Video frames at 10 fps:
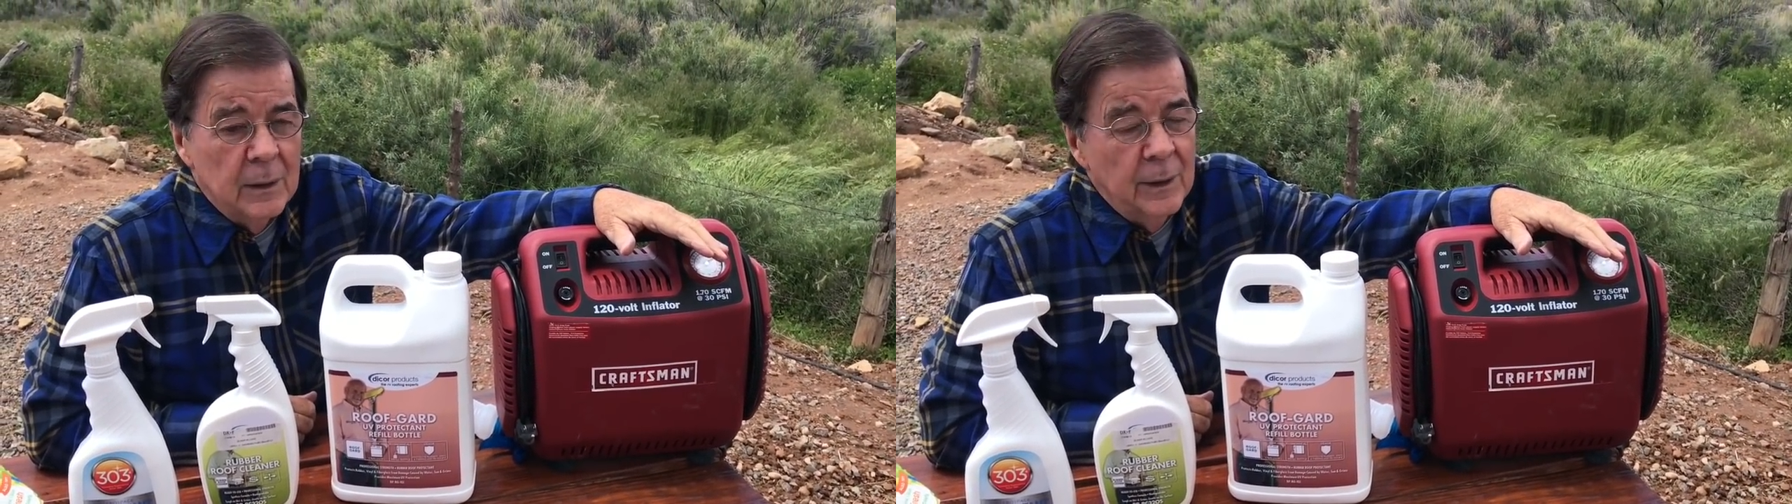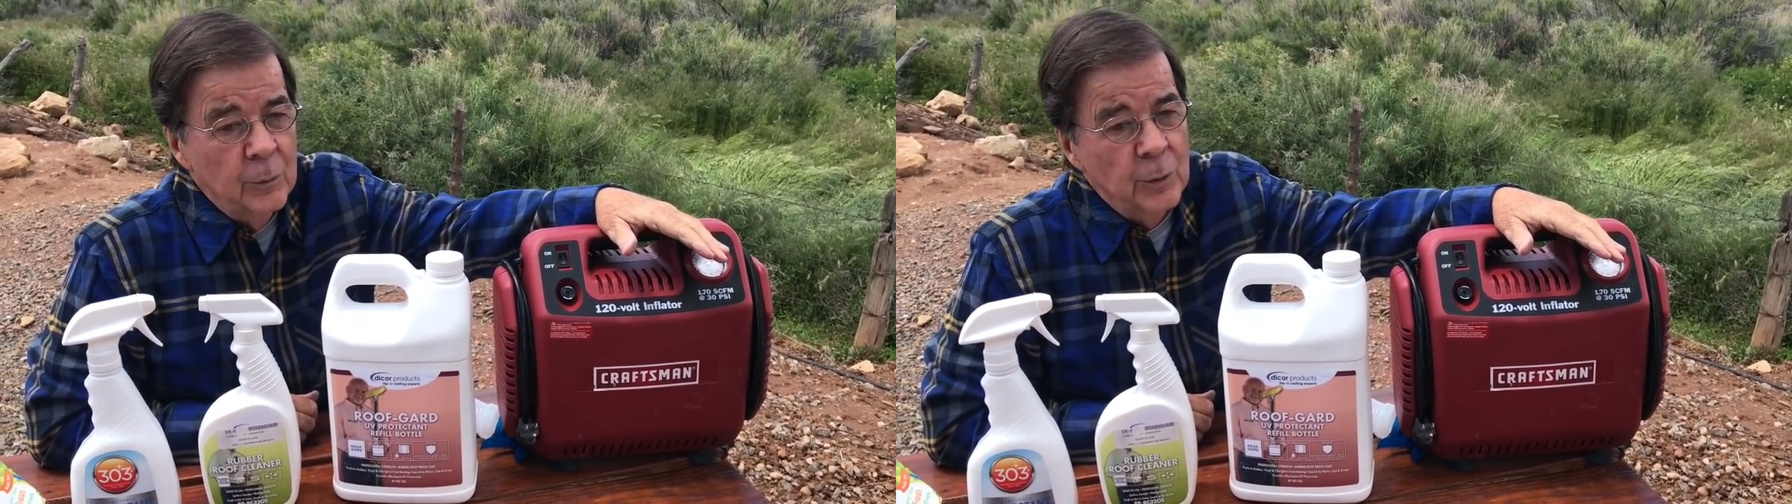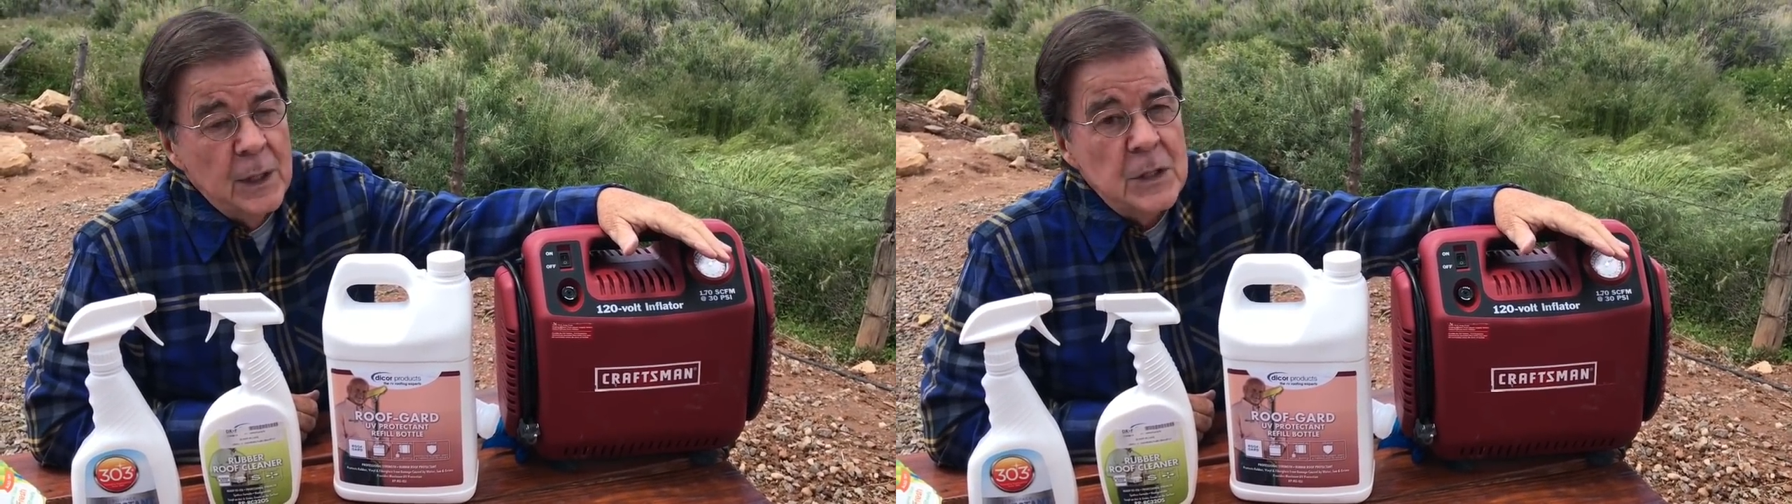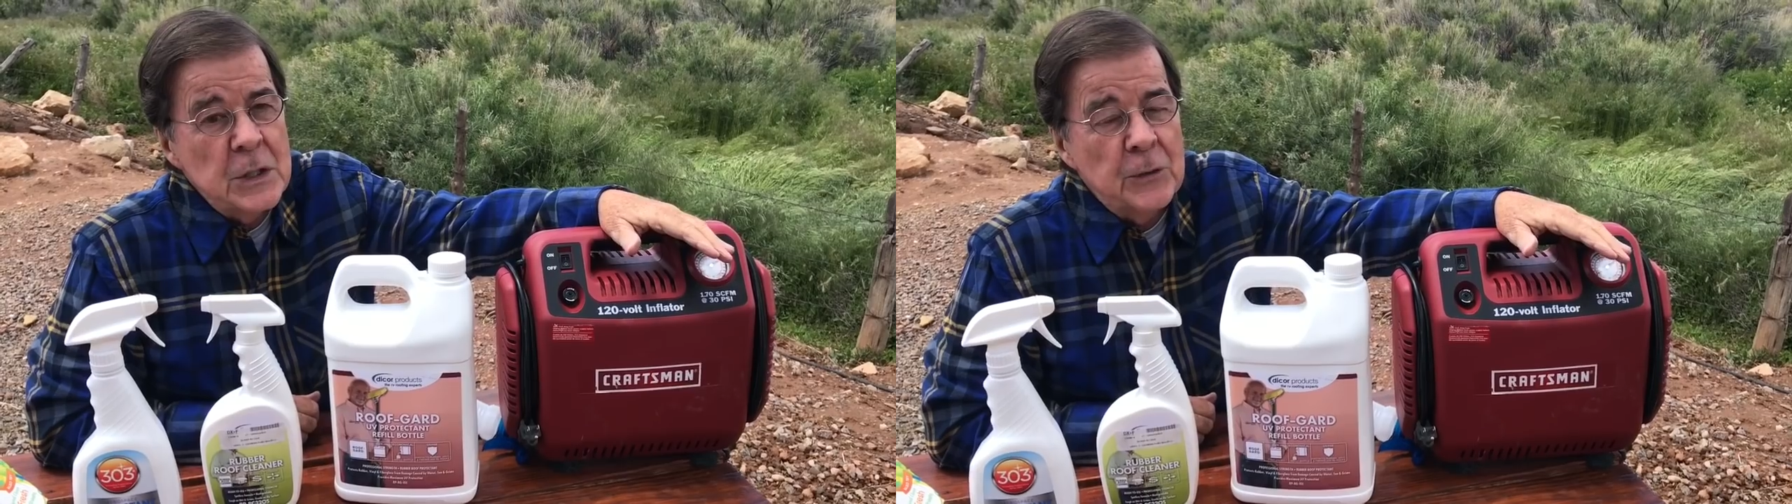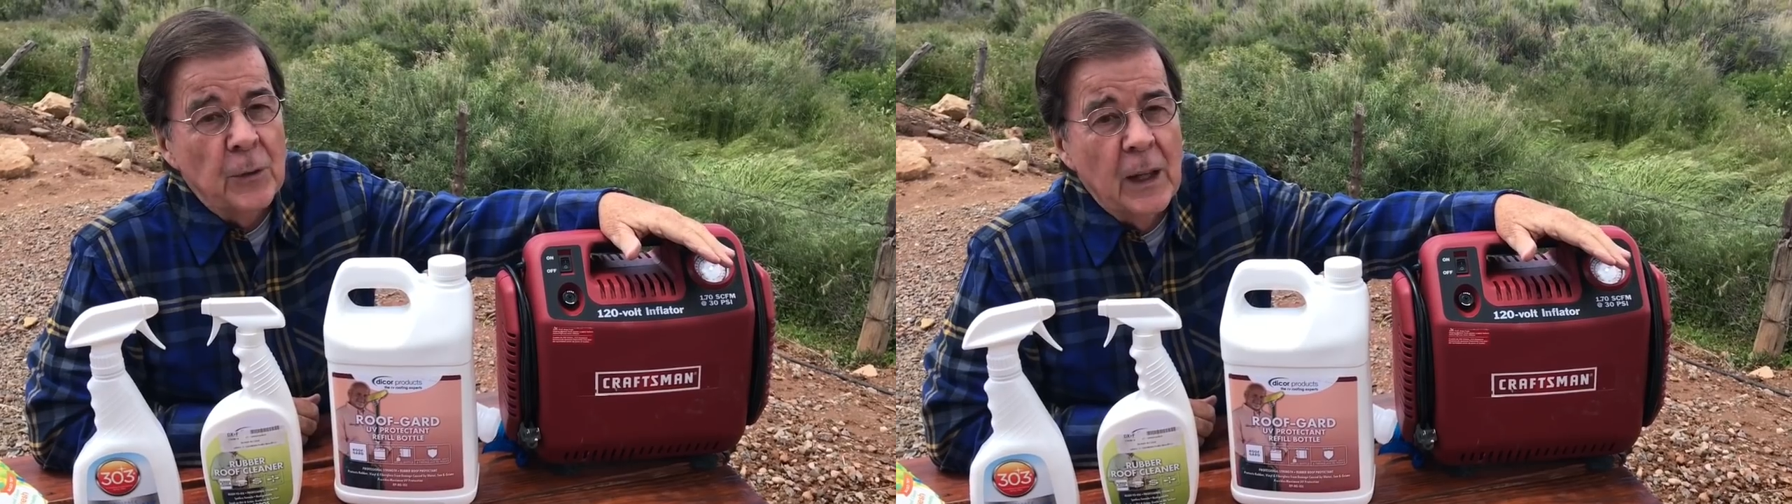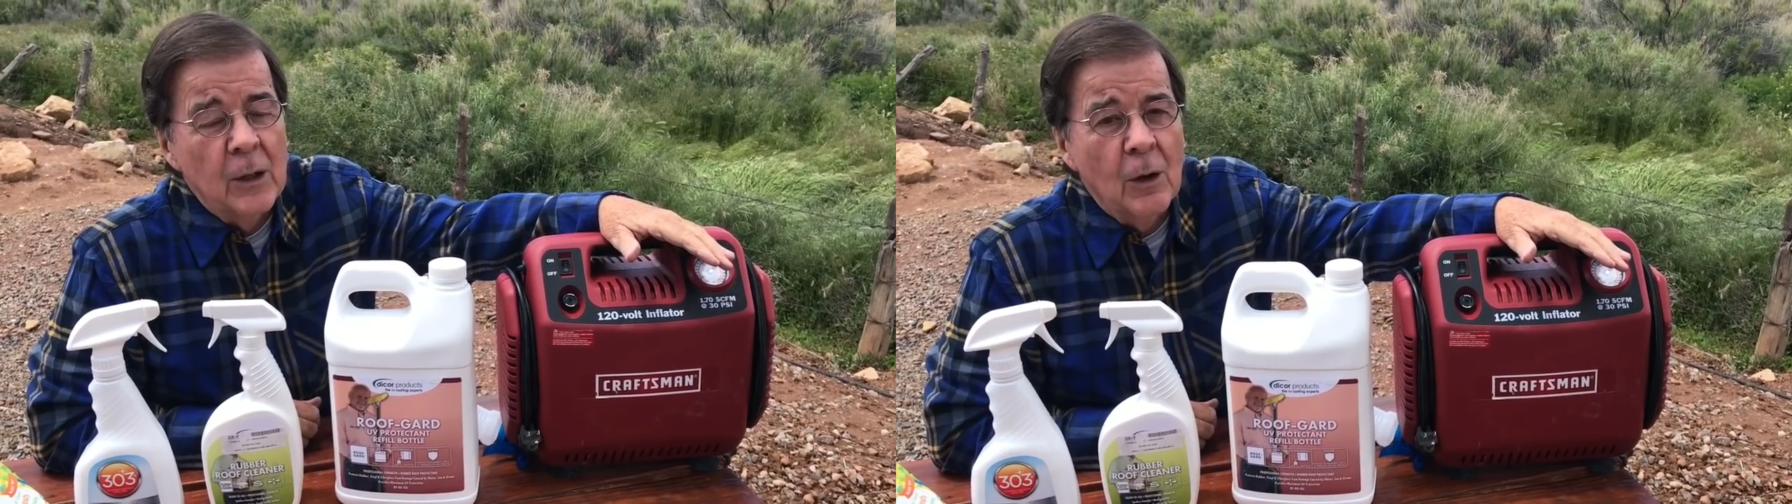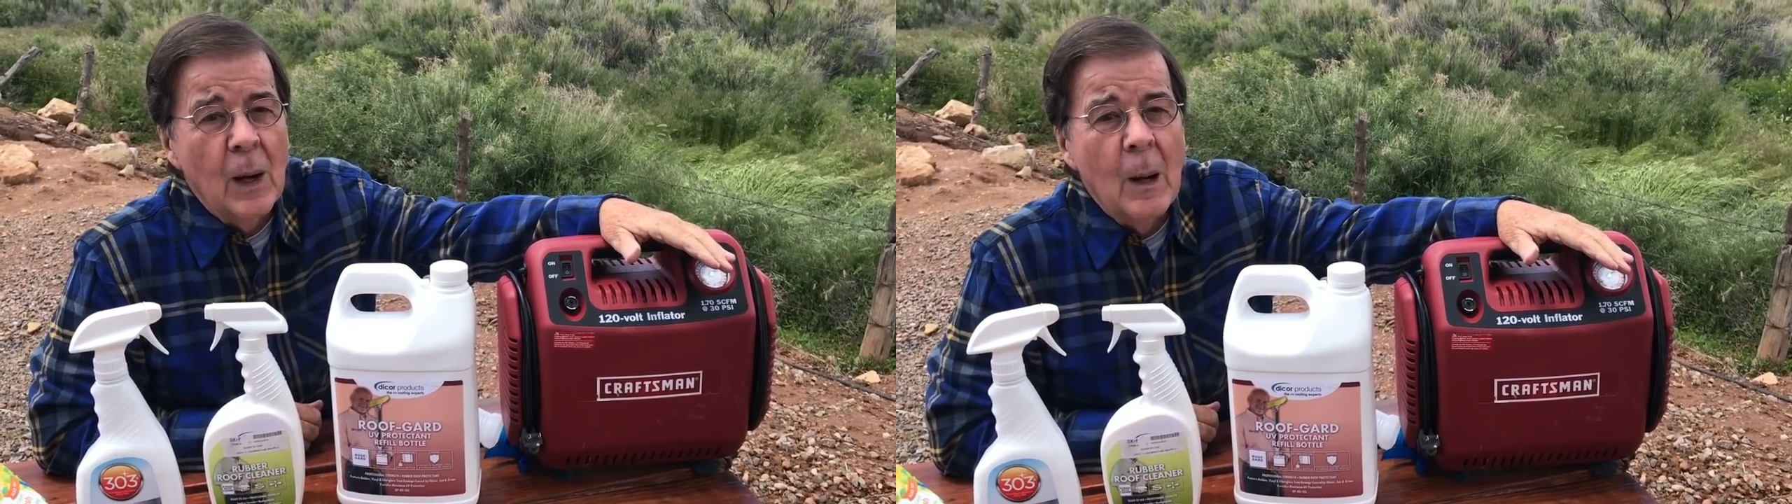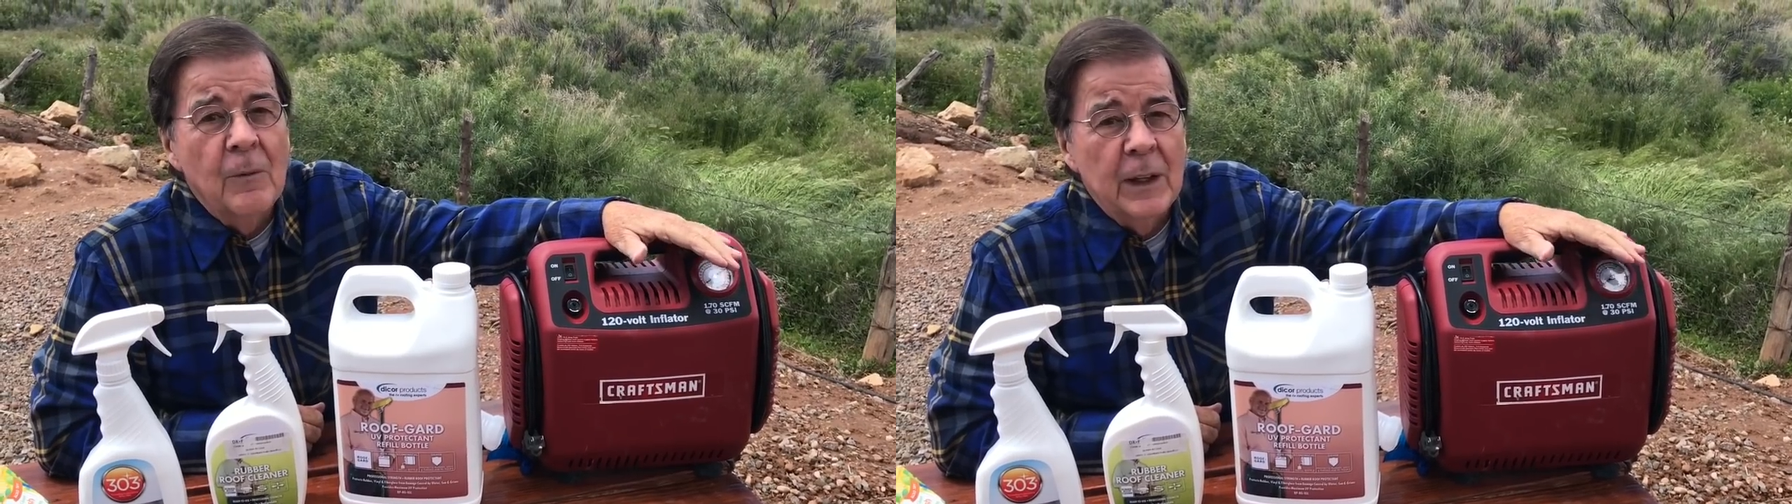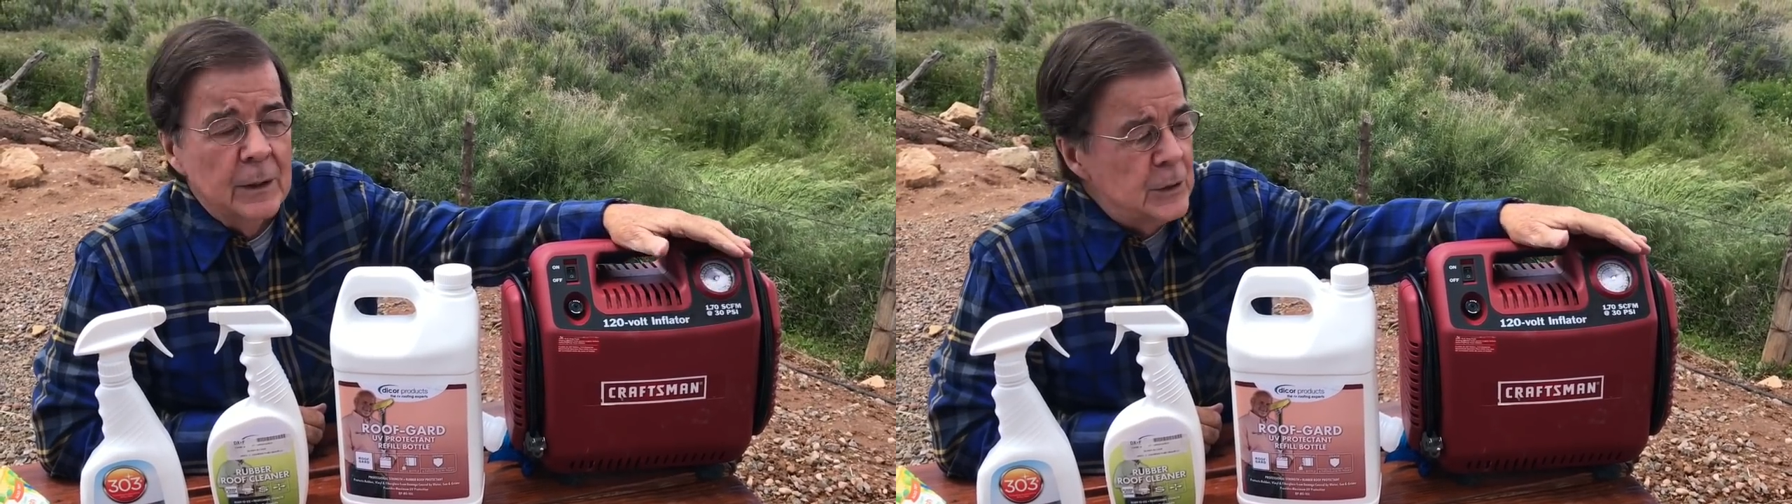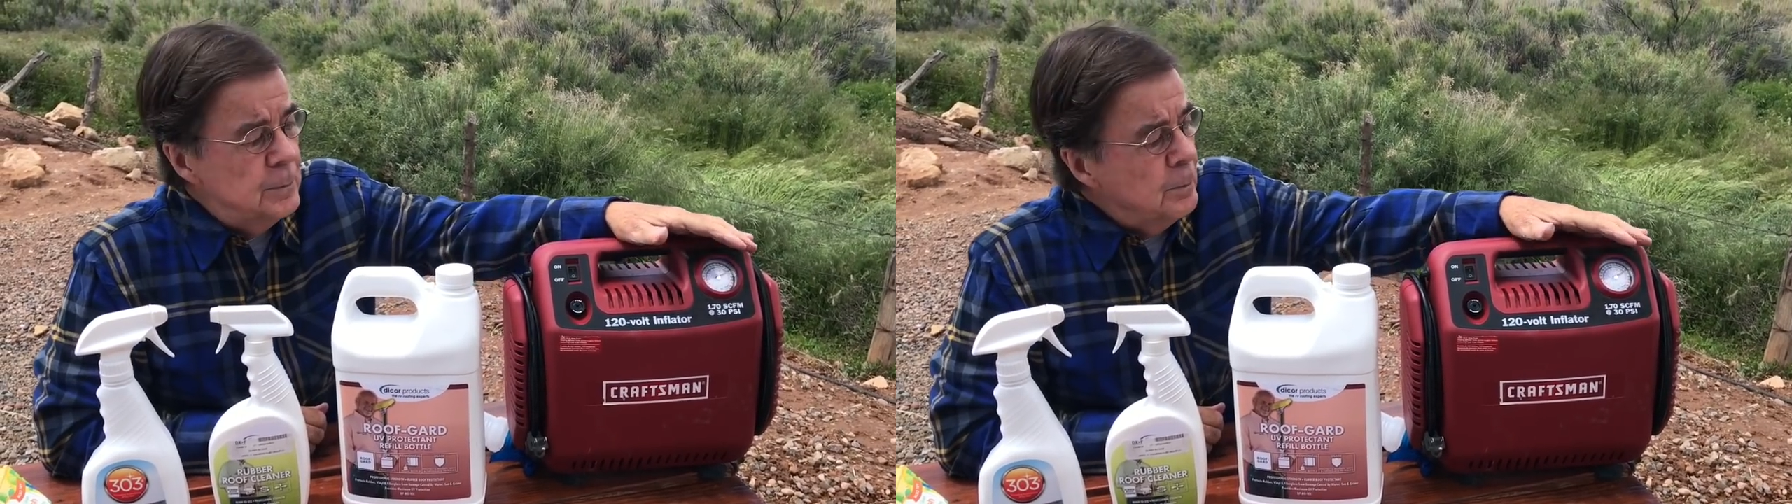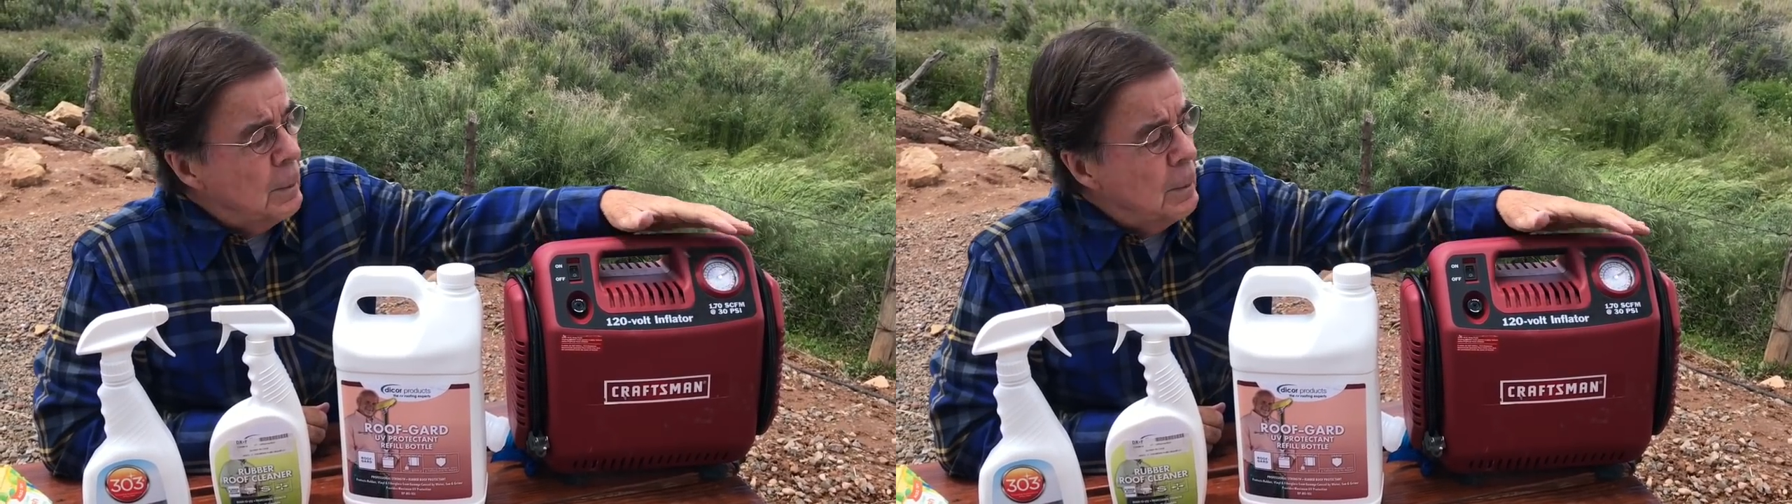And the reasons for that are obvious.